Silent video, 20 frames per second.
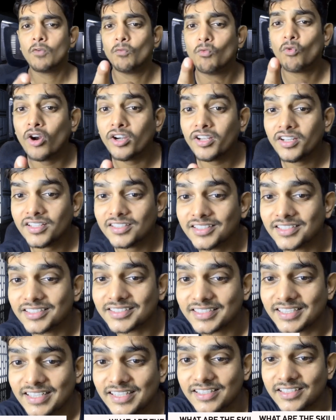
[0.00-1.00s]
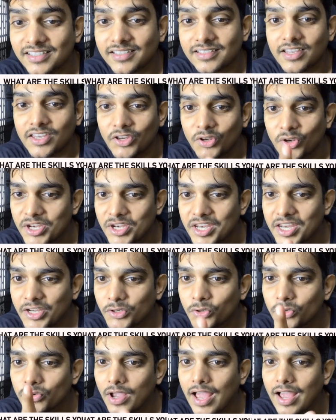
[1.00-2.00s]
What are the skills you need to
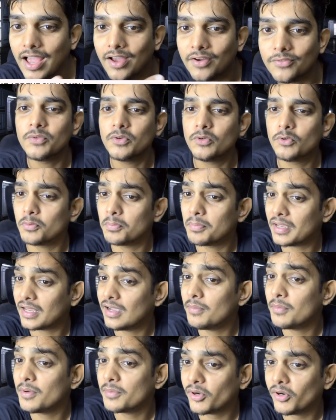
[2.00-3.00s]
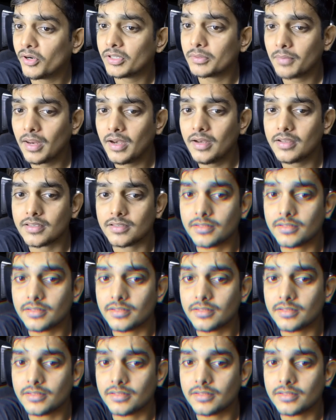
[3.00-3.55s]
have to become a product manager?